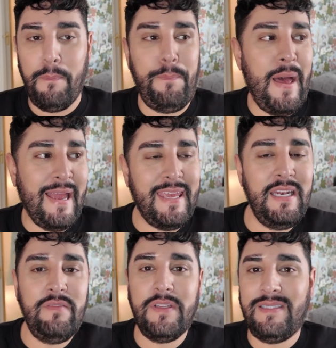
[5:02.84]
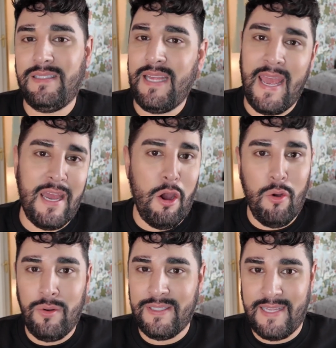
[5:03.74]
back in the
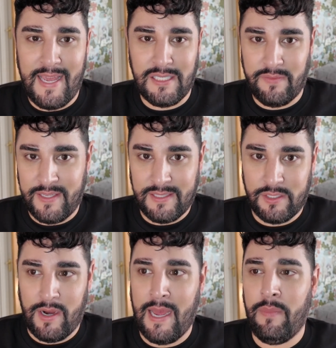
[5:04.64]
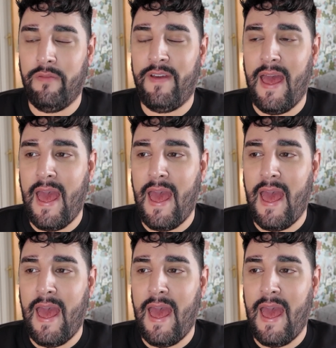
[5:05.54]
old days of Instagram, the